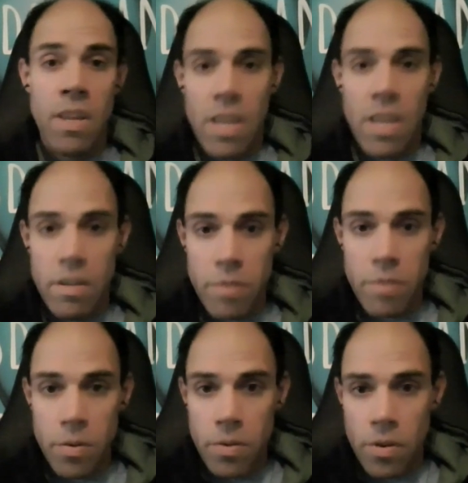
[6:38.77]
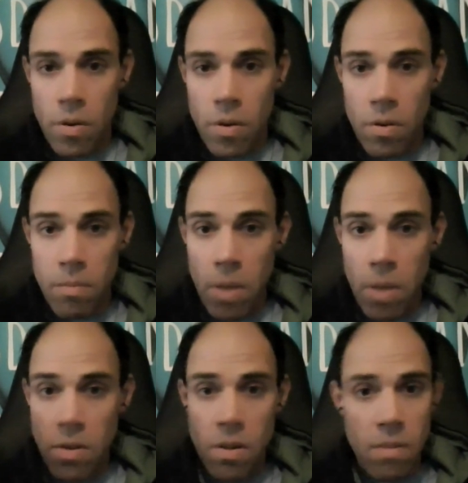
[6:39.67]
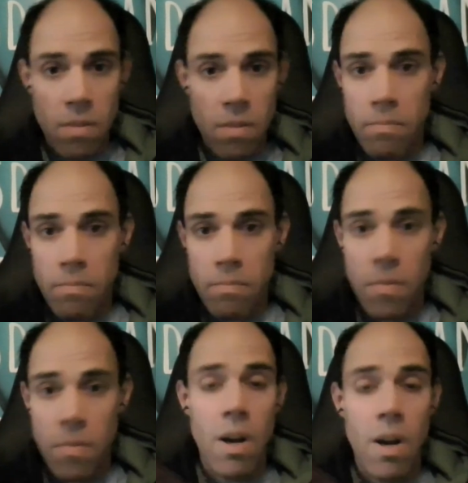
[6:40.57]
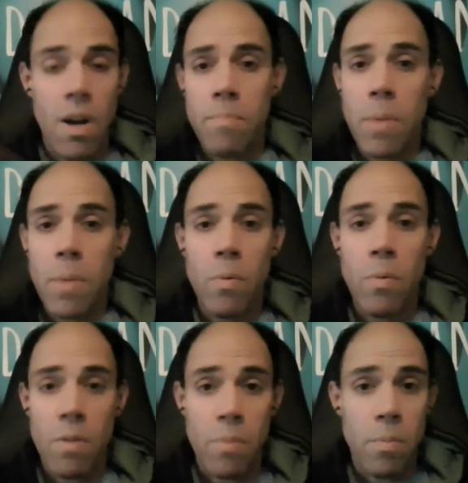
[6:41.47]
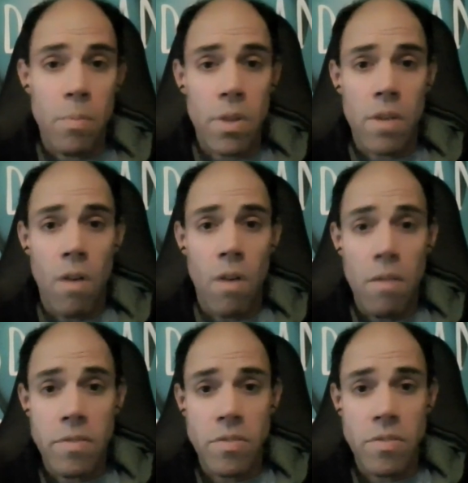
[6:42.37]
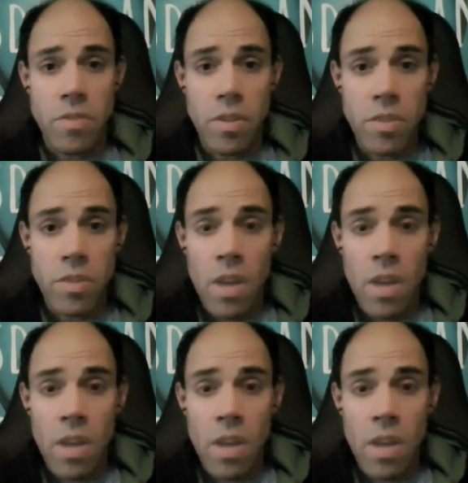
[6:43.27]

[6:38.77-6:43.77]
interviewed about people who run for political office and such.